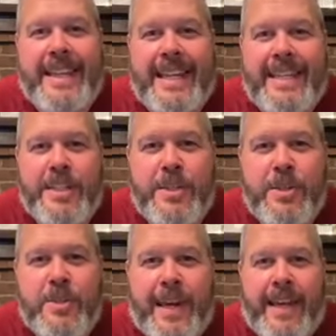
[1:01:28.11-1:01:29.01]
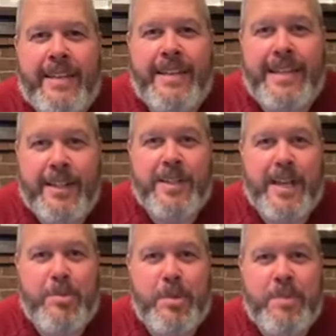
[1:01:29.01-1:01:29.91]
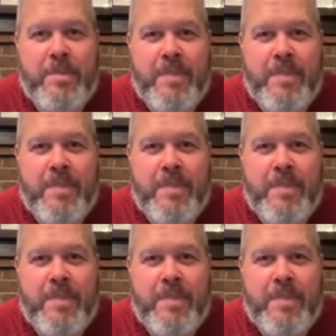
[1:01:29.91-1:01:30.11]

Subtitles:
thing to do at the dinner table.